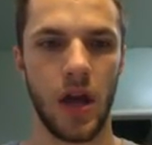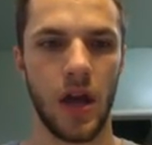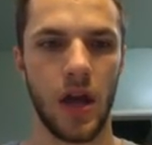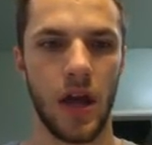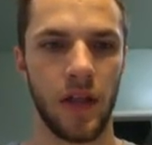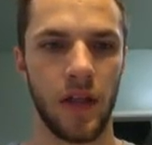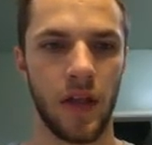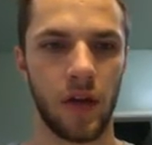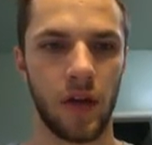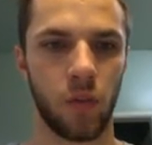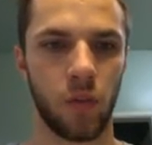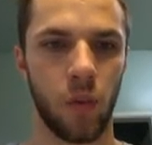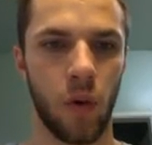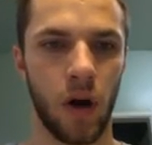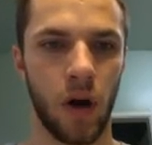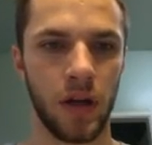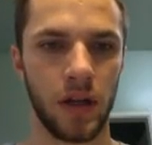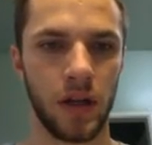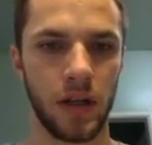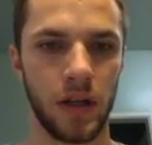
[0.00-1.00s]
And then
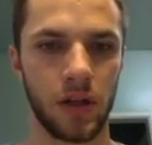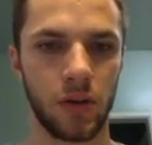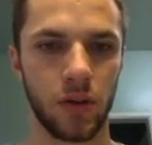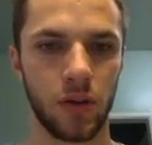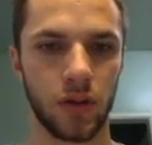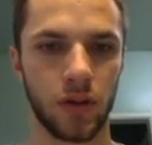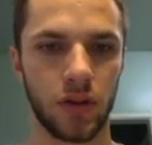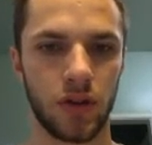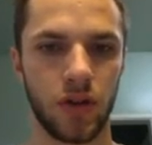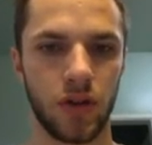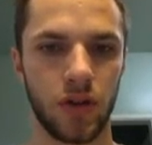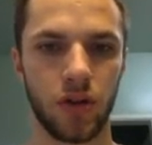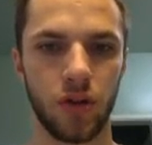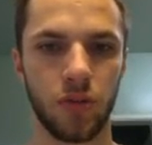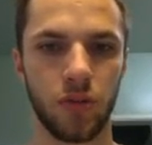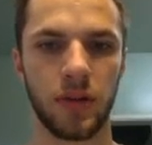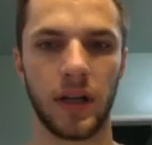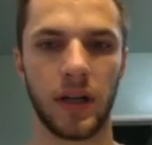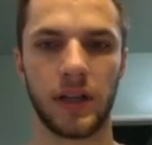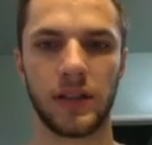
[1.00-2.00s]
1 equals
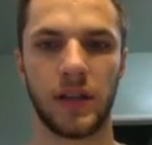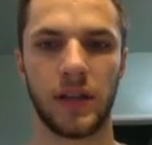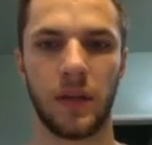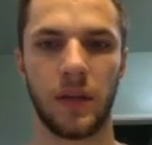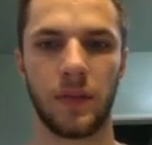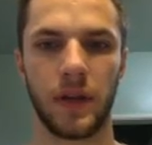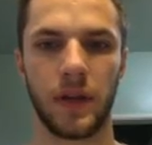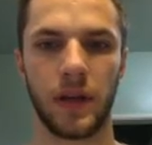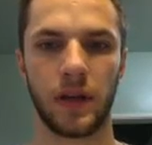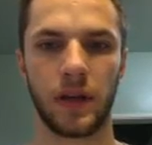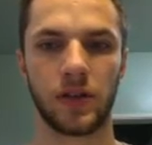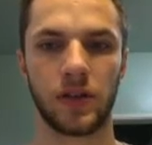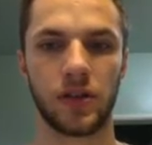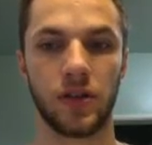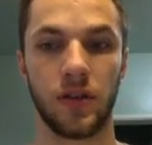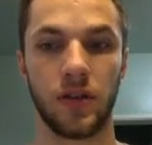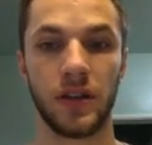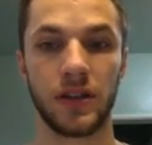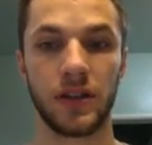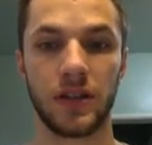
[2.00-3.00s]
2 plus something.
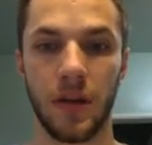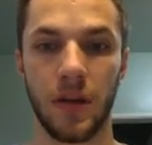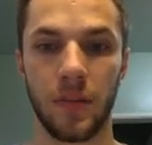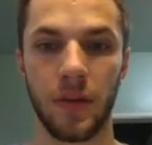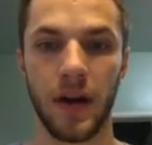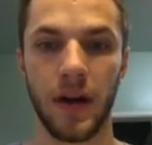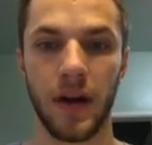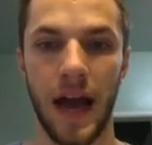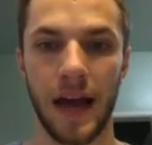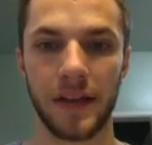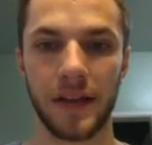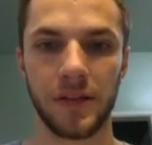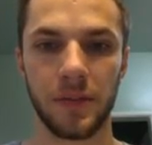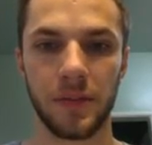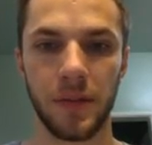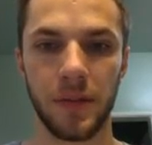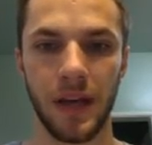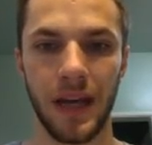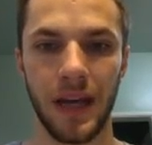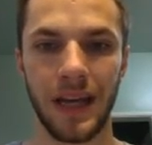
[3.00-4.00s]
So this number has to
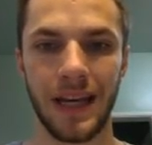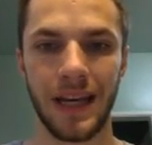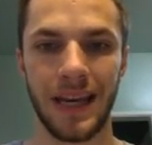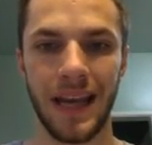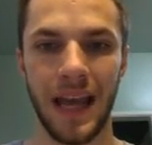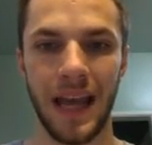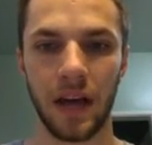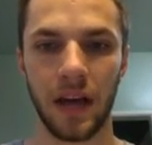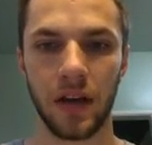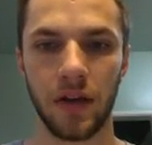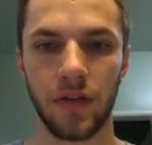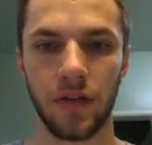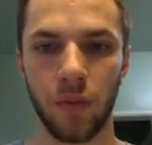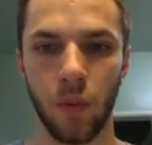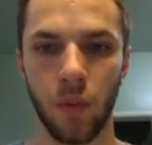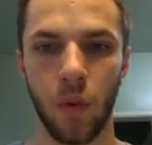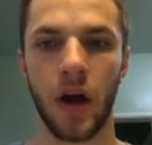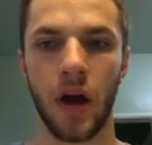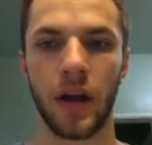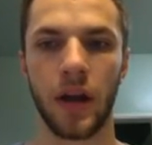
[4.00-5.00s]
be a negative
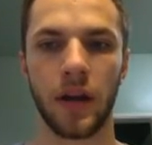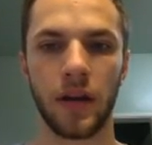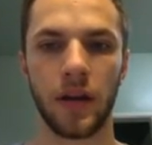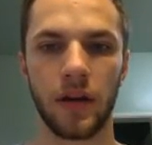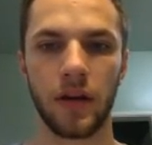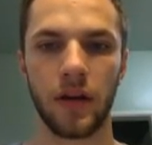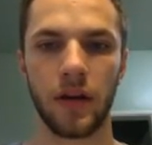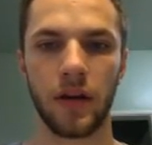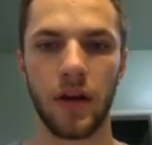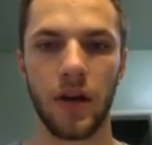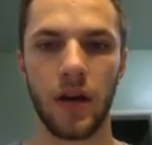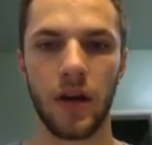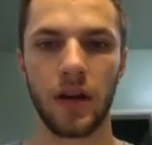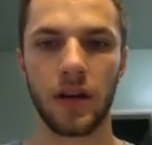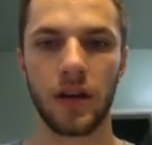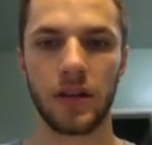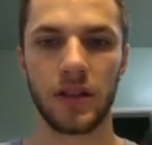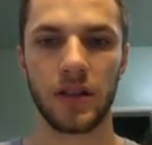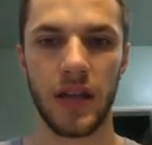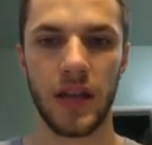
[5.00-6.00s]
1.
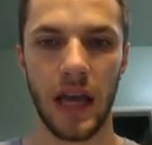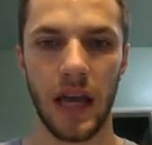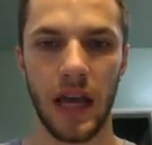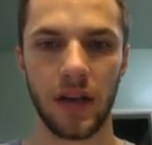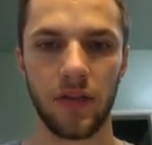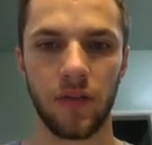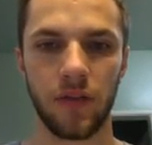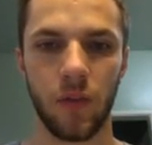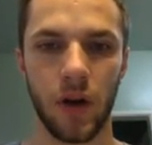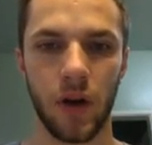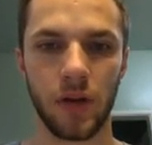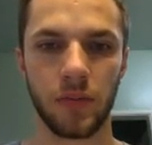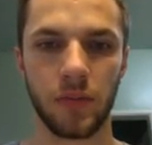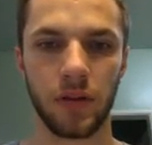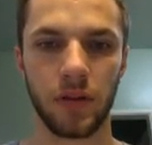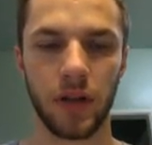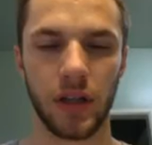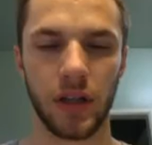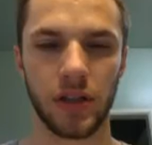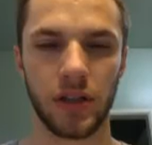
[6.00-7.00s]
Because negative 1
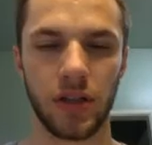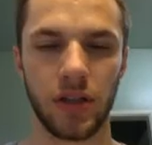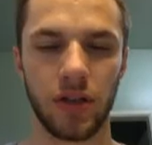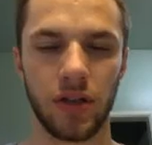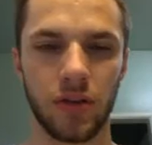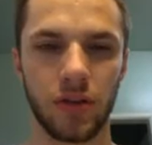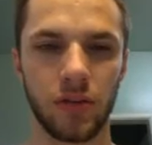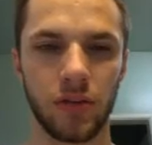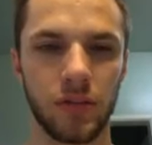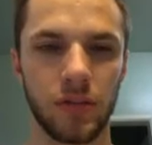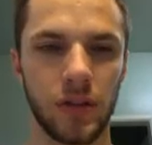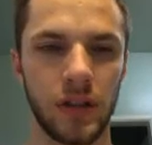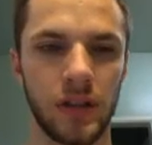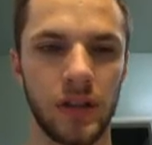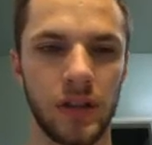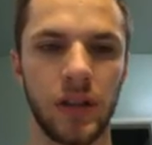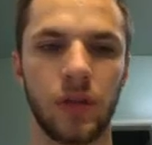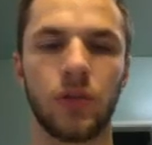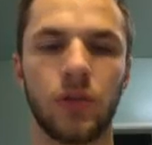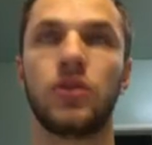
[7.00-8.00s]
plus 2
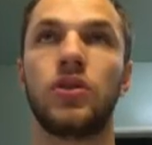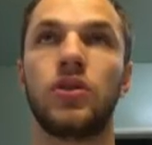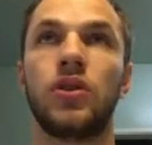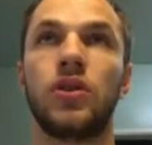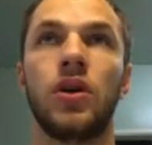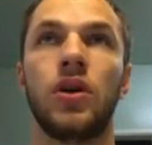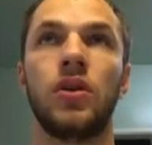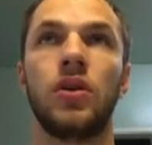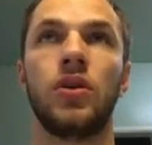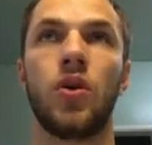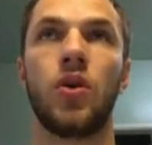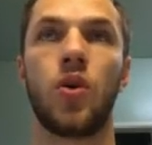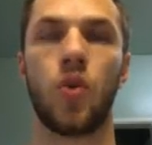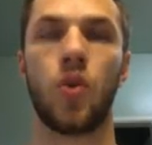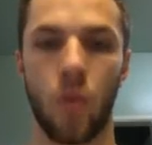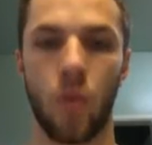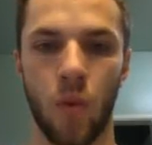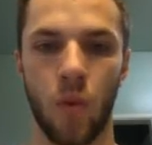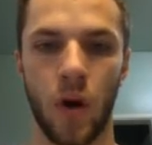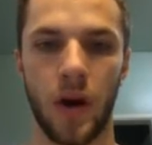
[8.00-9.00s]
is equal to
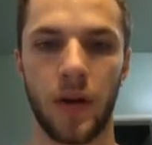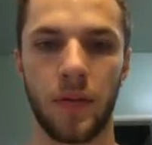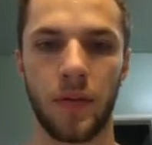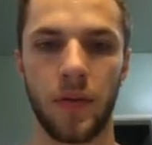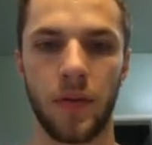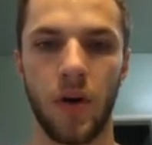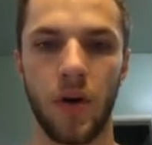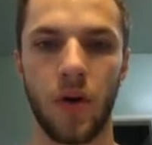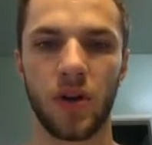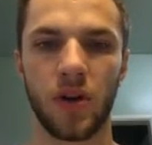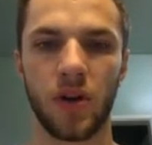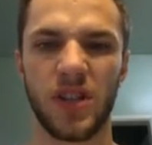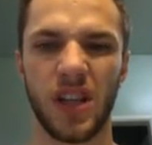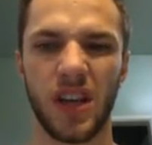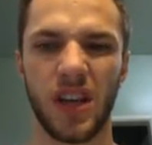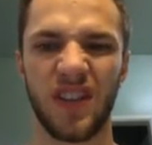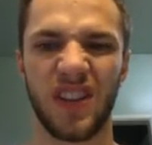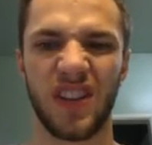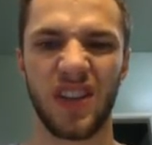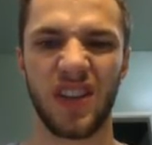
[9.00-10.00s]
1. Or just
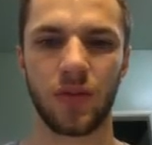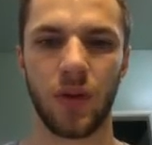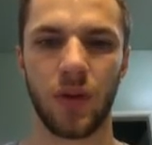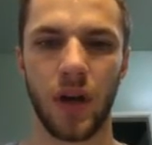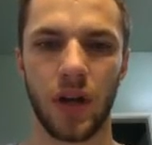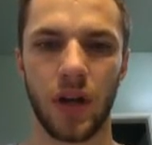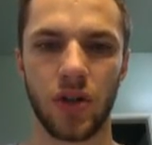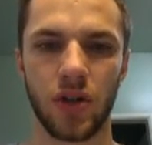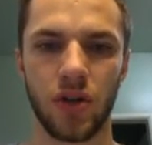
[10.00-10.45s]
think of it this way.